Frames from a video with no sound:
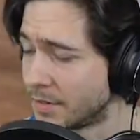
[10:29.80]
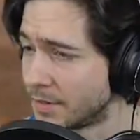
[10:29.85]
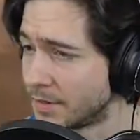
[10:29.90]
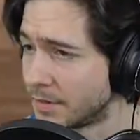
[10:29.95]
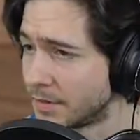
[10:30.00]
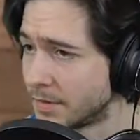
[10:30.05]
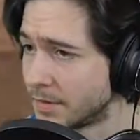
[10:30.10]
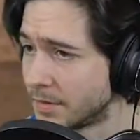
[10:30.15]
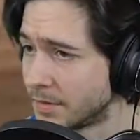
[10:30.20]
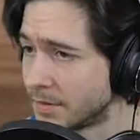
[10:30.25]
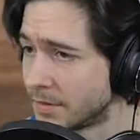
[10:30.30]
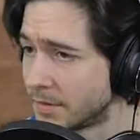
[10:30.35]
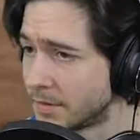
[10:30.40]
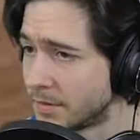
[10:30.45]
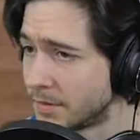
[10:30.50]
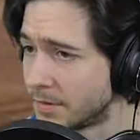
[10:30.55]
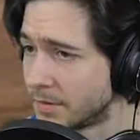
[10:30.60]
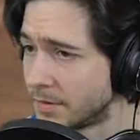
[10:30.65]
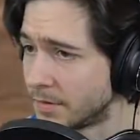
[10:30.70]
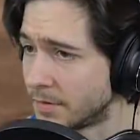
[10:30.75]

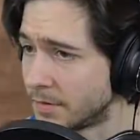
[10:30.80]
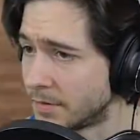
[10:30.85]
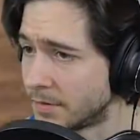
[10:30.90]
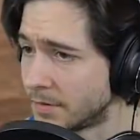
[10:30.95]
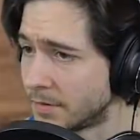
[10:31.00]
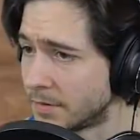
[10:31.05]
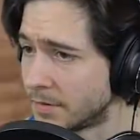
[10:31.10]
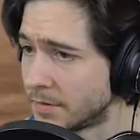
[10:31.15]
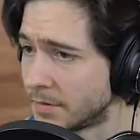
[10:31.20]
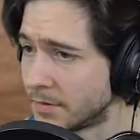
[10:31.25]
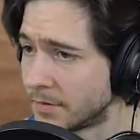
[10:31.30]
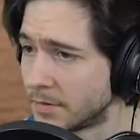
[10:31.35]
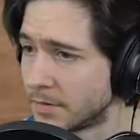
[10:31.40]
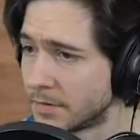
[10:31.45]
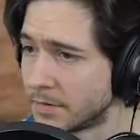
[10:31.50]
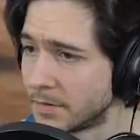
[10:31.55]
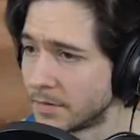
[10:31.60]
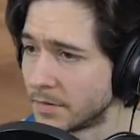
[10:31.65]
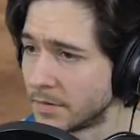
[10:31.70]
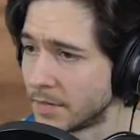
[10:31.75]

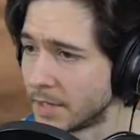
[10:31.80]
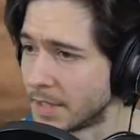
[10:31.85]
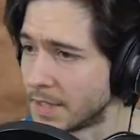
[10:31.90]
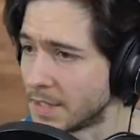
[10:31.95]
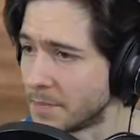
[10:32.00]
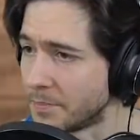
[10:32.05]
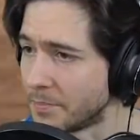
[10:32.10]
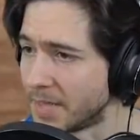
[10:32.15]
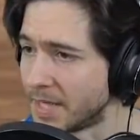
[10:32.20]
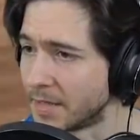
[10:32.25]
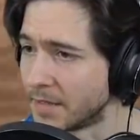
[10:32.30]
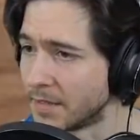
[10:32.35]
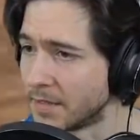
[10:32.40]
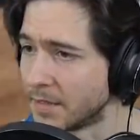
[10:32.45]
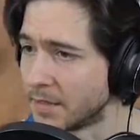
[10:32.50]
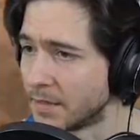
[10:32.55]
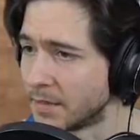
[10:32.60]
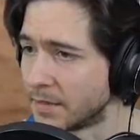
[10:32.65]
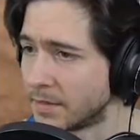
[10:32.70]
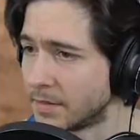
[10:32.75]

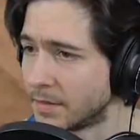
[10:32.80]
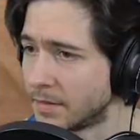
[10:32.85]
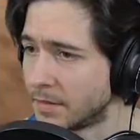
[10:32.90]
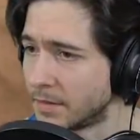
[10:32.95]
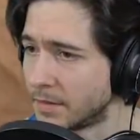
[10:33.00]
The person shown says nothing.